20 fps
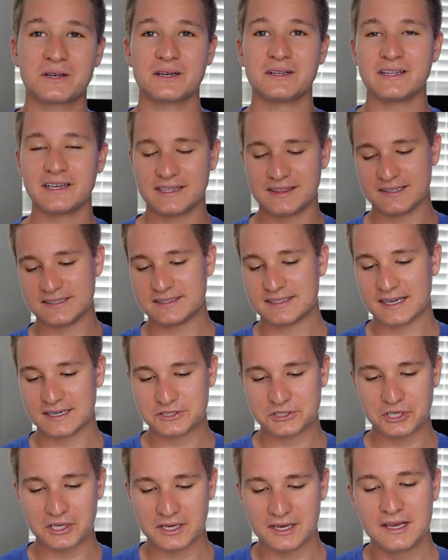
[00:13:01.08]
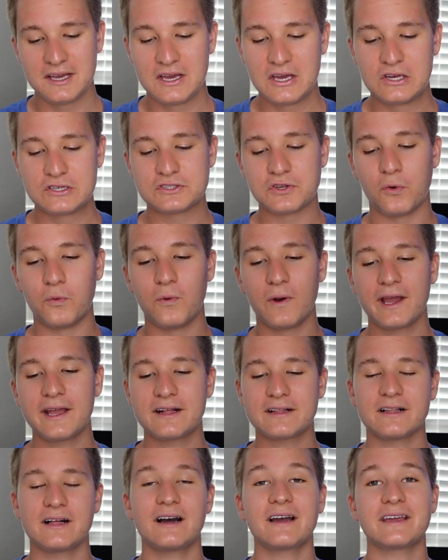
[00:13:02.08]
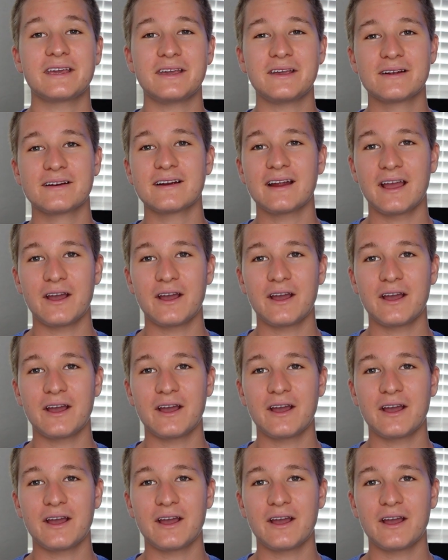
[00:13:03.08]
gonna like this section. So White Claw here